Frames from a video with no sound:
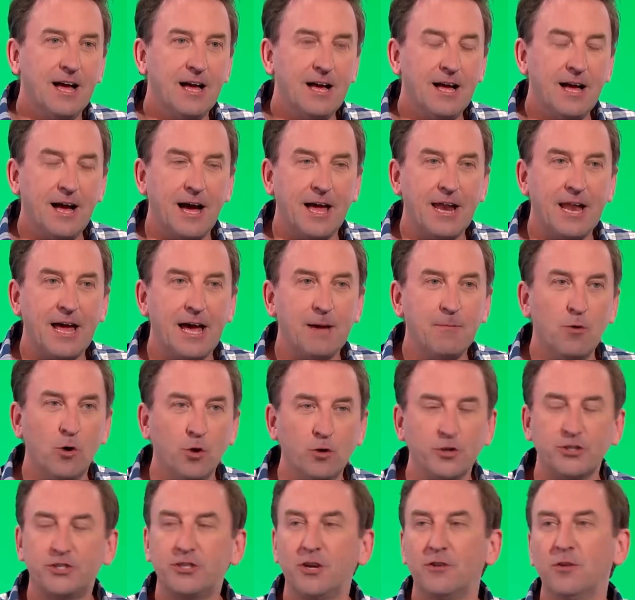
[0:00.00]
And I'm
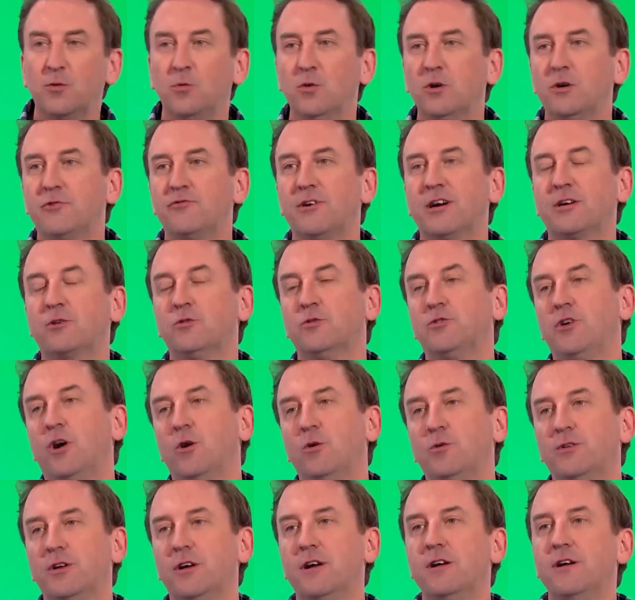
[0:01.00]
also the world record
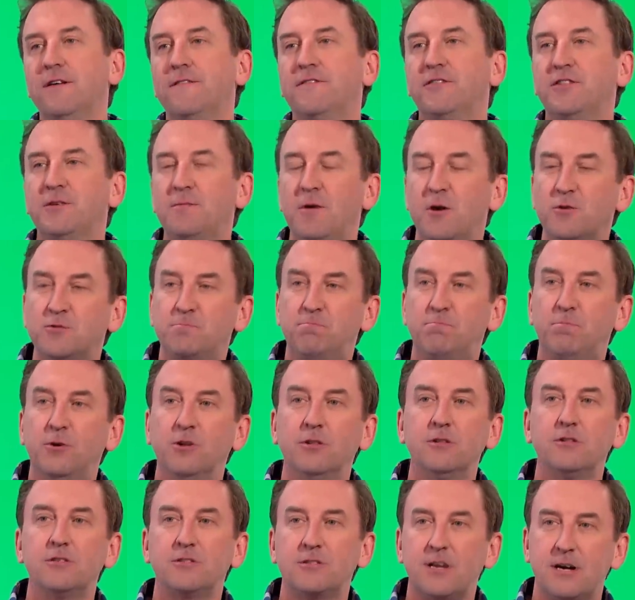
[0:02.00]
holder for the most
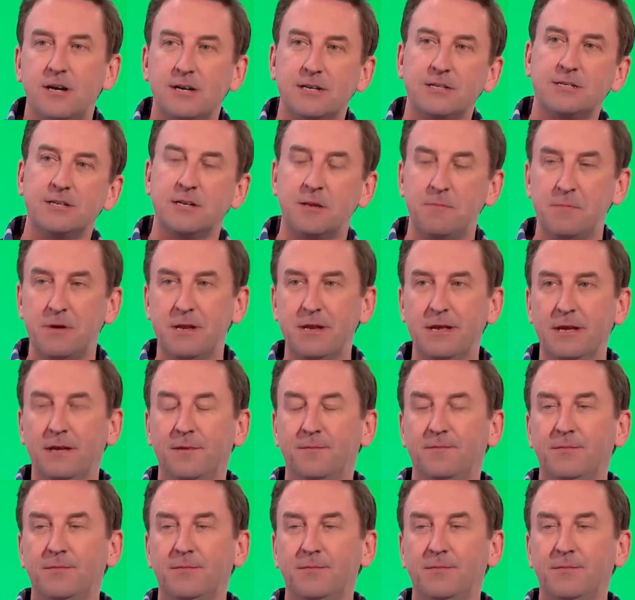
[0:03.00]
bullseyes in a minute.